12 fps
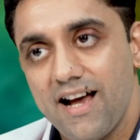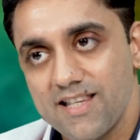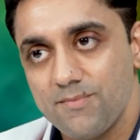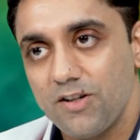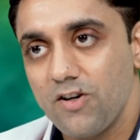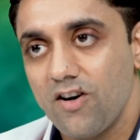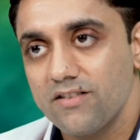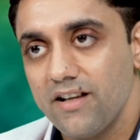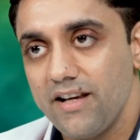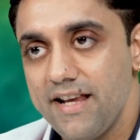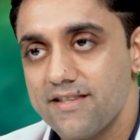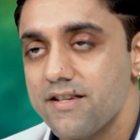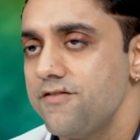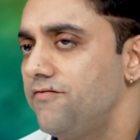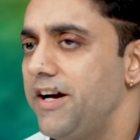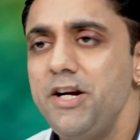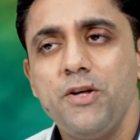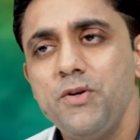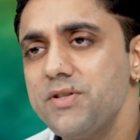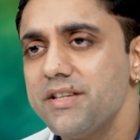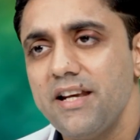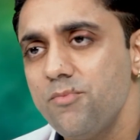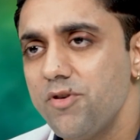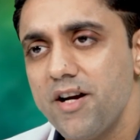last but not the least, when do you
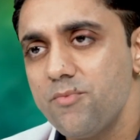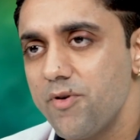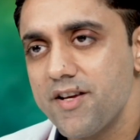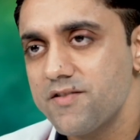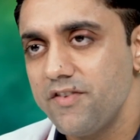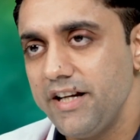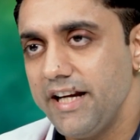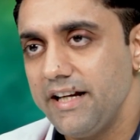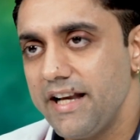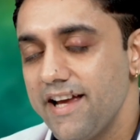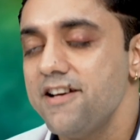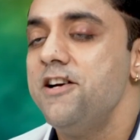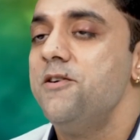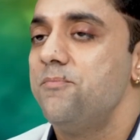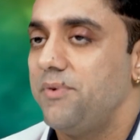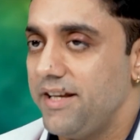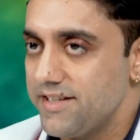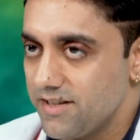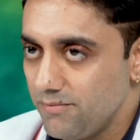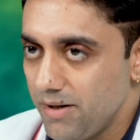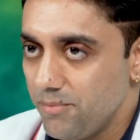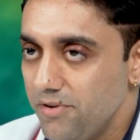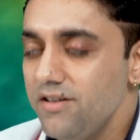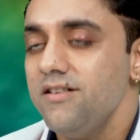celebrate breastfeeding day? Please
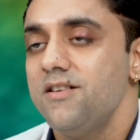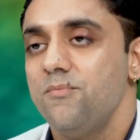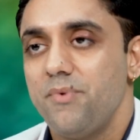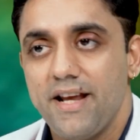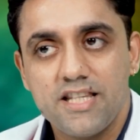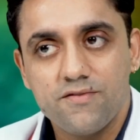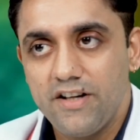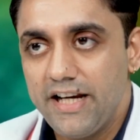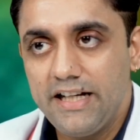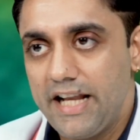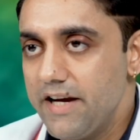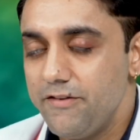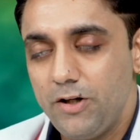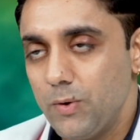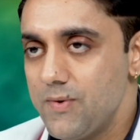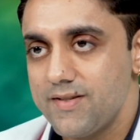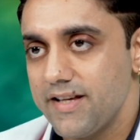remember, breastfeeding day we don't